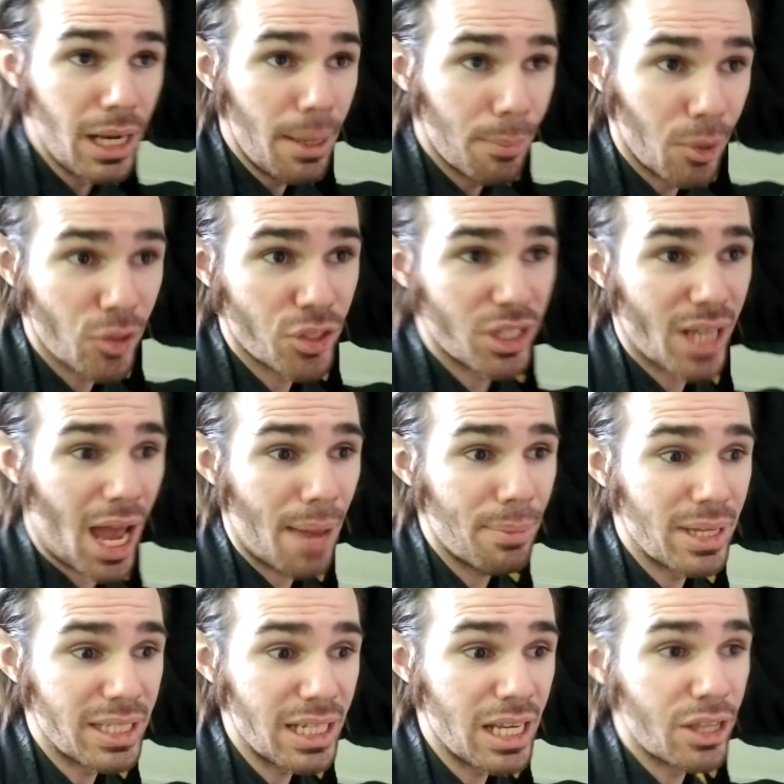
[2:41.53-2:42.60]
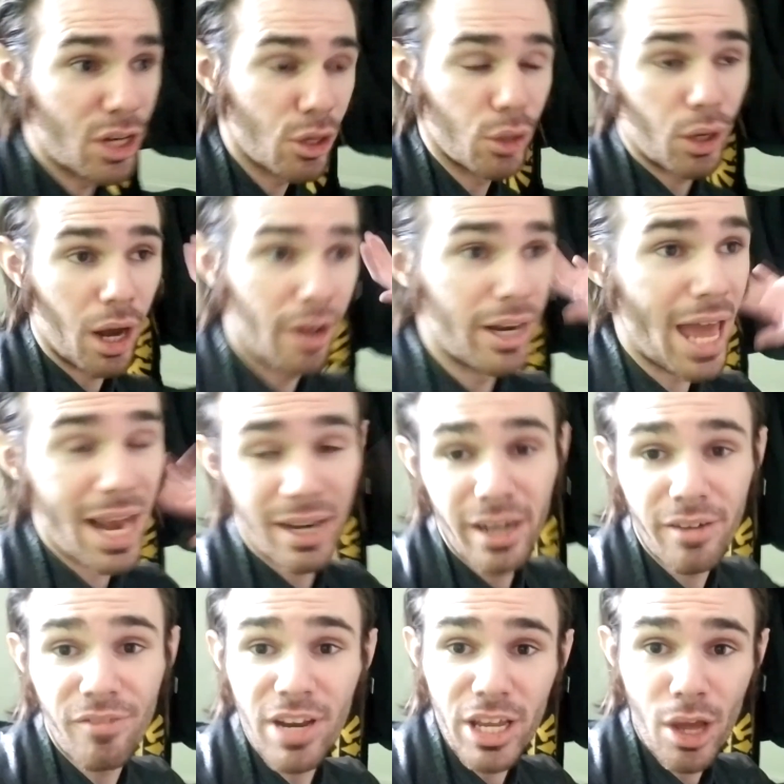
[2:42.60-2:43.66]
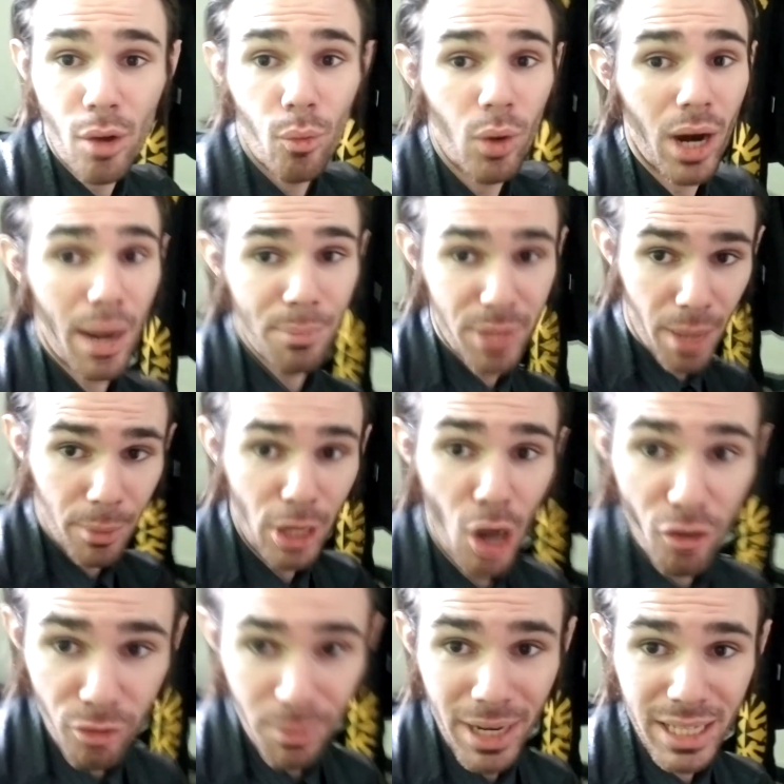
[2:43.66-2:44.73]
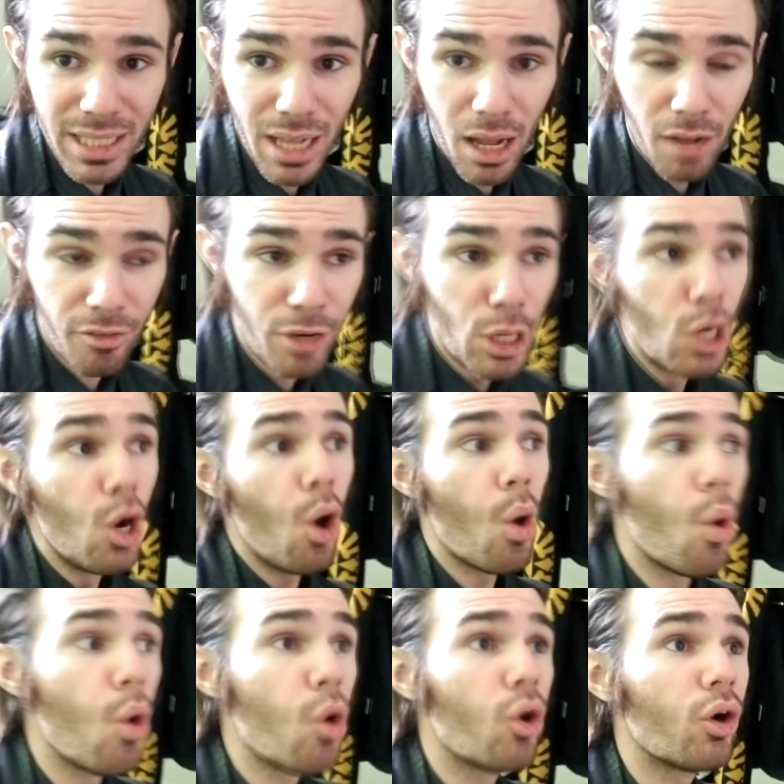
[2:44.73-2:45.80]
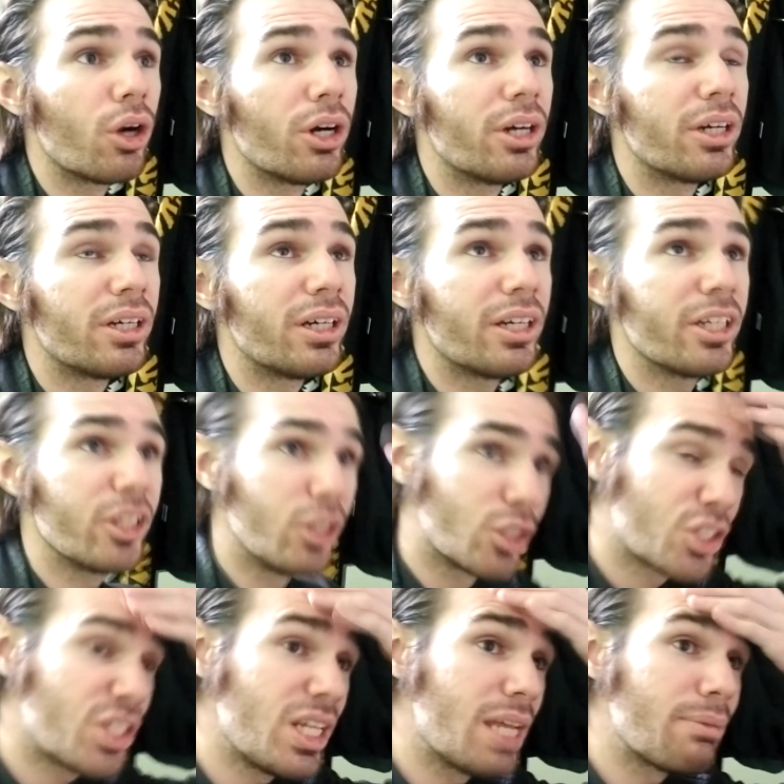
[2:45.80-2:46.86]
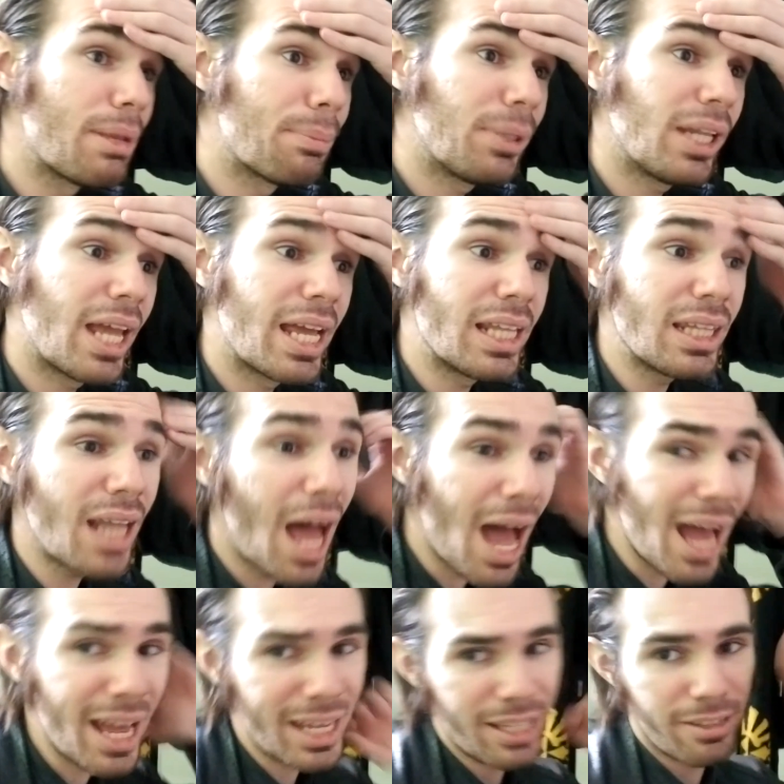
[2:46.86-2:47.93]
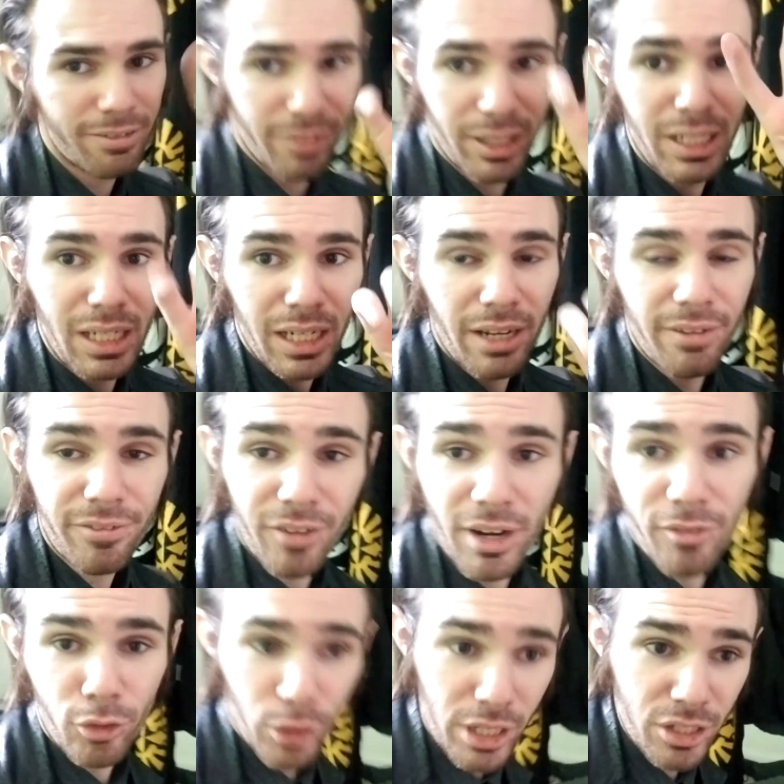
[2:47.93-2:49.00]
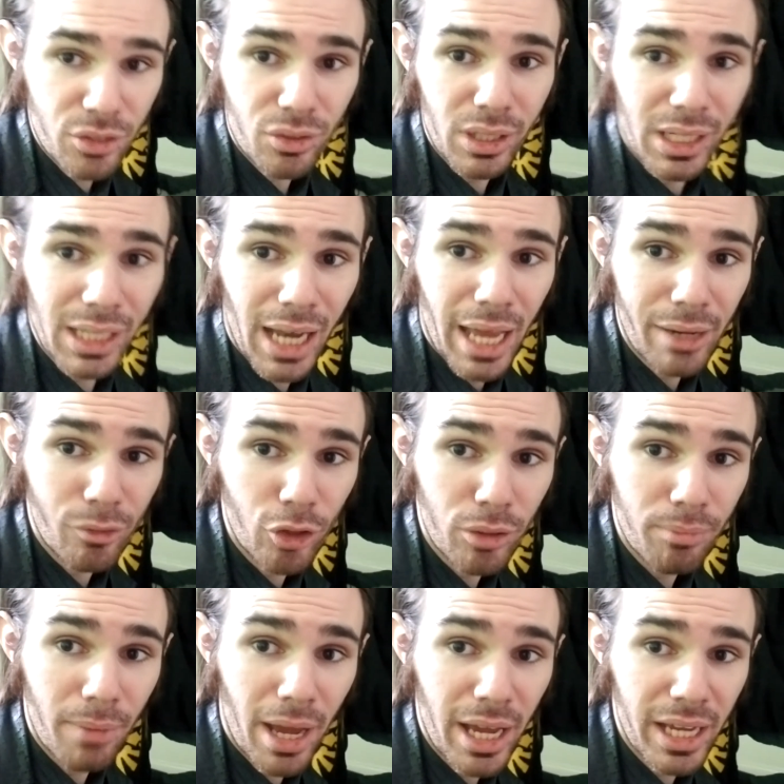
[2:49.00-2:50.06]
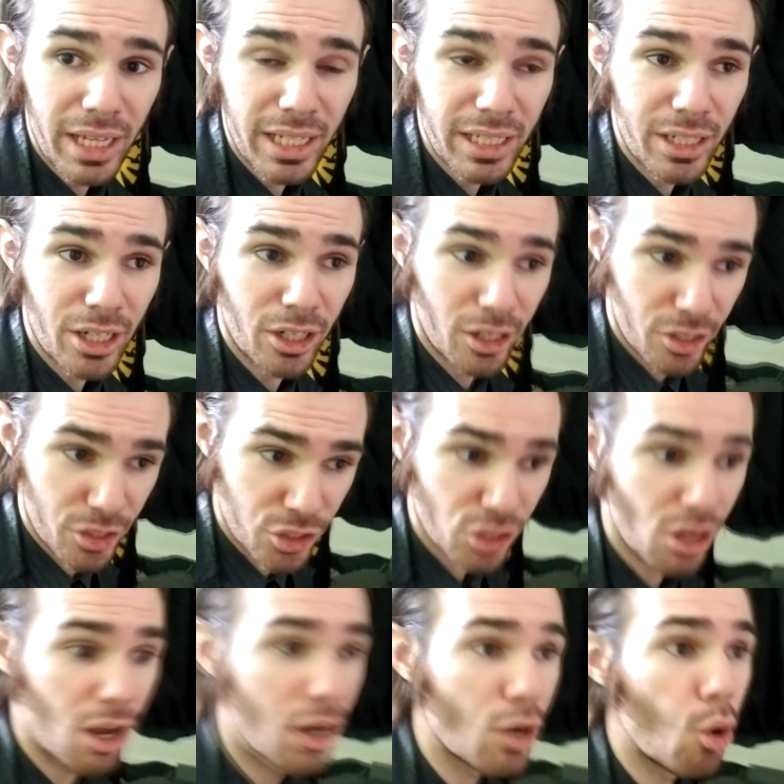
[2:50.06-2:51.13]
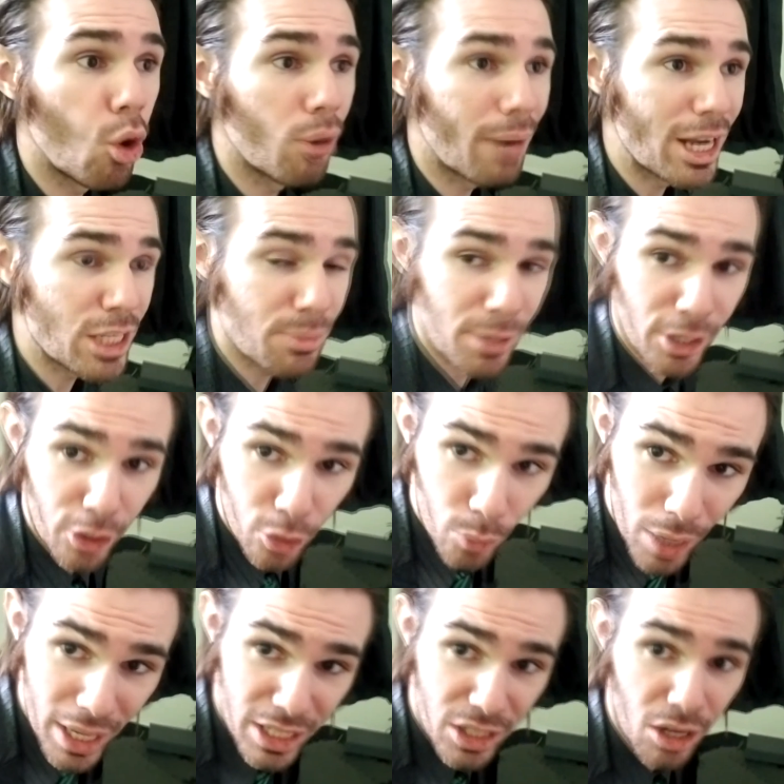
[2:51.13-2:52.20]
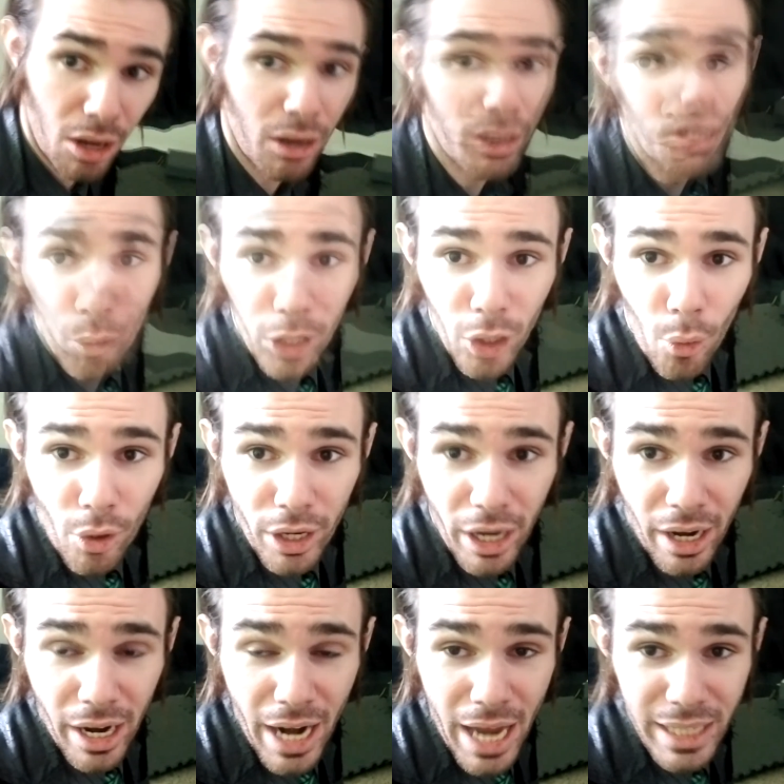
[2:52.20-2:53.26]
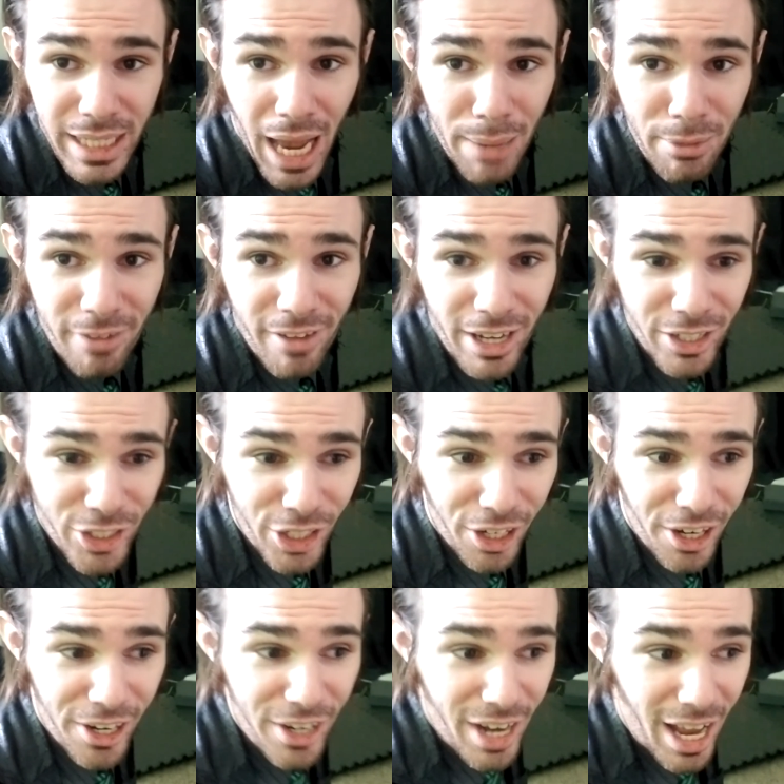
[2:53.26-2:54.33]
Most of the time it's either an edited video where I'm dubbing over myself, or you're seeing me play live in front of green screen, like with my Hearse song or my Spirited Away song. We're going on a nighttime adventure.